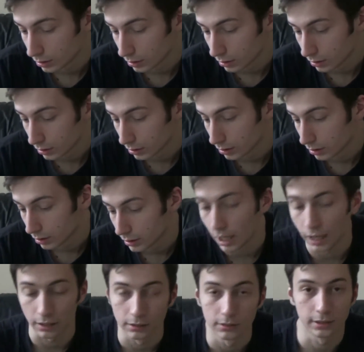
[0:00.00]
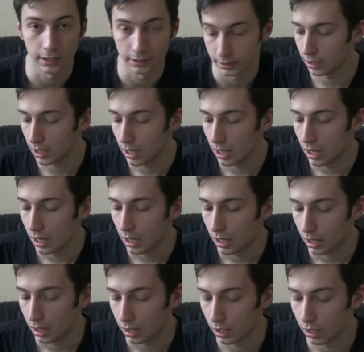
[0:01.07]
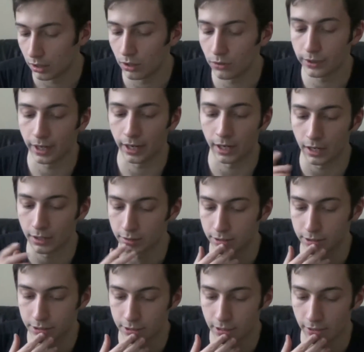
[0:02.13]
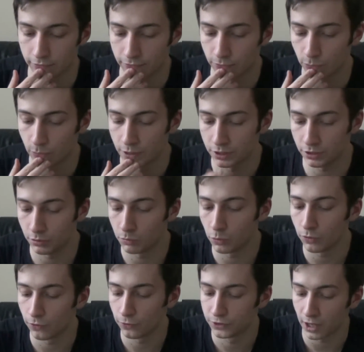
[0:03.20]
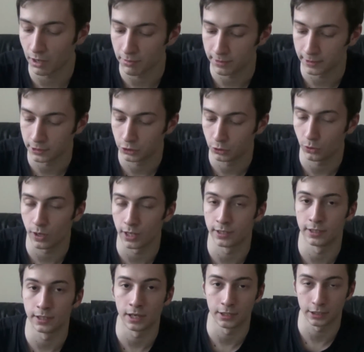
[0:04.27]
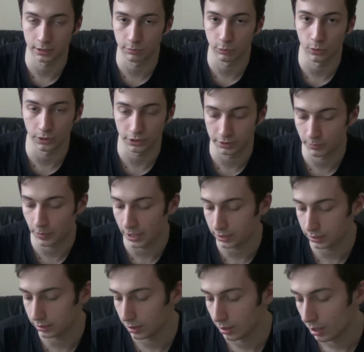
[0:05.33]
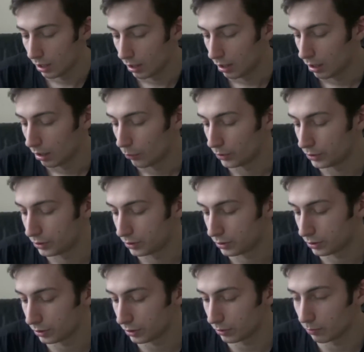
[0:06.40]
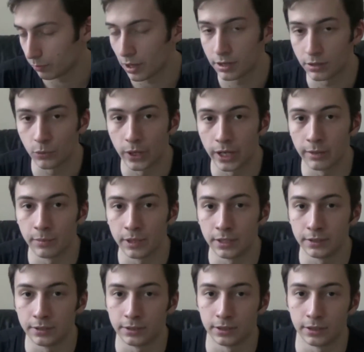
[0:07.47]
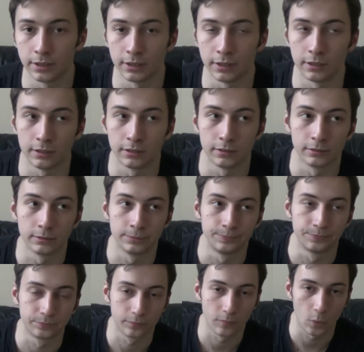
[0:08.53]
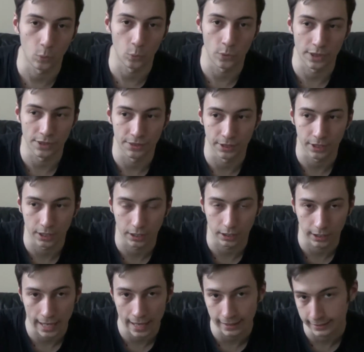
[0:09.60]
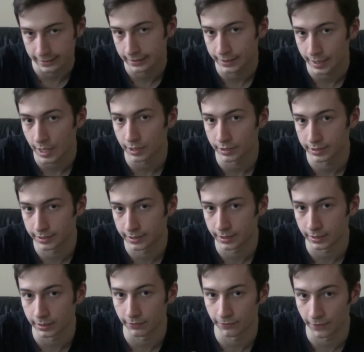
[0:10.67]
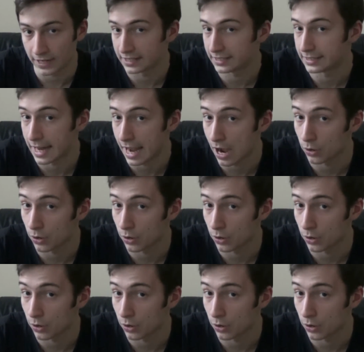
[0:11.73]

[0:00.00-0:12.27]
Yeah, that's it. Okay, other stuff. When you move something to an unexplored space, which by the way means with the Galaxy card still face down